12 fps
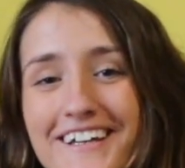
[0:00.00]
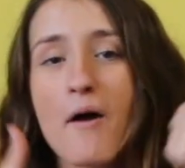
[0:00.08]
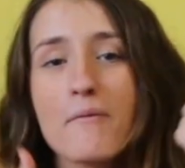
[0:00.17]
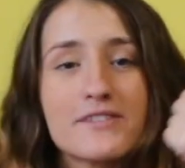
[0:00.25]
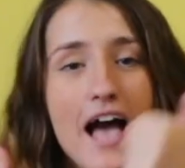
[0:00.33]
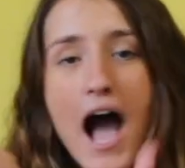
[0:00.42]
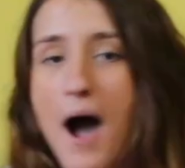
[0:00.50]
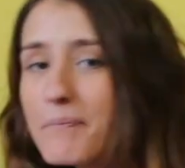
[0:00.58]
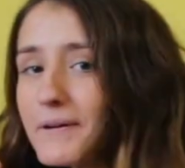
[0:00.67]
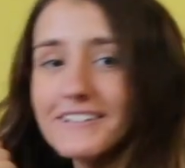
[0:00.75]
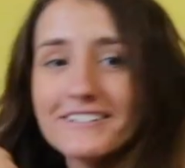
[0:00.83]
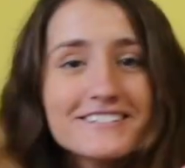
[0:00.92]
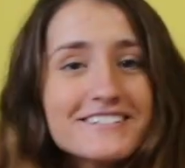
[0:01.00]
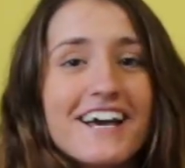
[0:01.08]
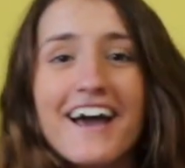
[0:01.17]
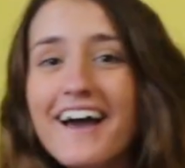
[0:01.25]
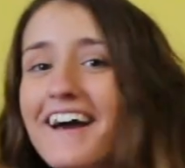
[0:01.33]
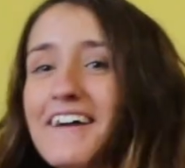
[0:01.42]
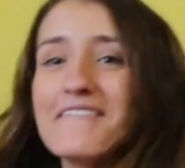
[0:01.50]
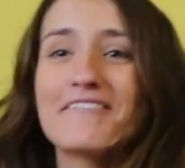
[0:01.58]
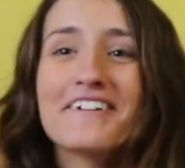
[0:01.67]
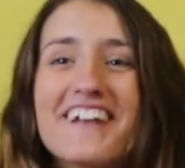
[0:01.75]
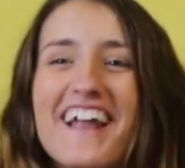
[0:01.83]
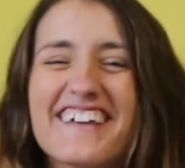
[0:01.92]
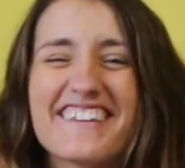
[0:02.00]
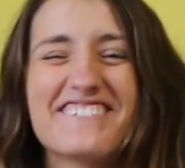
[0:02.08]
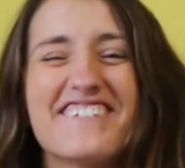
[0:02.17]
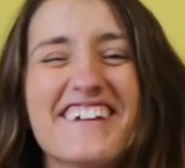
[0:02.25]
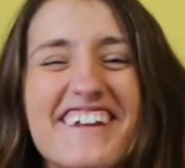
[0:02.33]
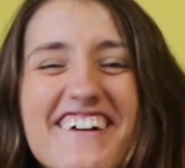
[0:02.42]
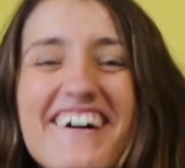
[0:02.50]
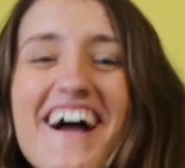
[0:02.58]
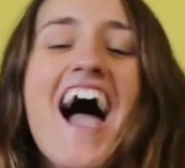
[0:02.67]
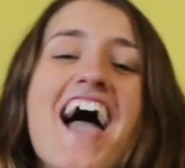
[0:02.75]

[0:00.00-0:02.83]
Thumbs up, yeah, if you like the video.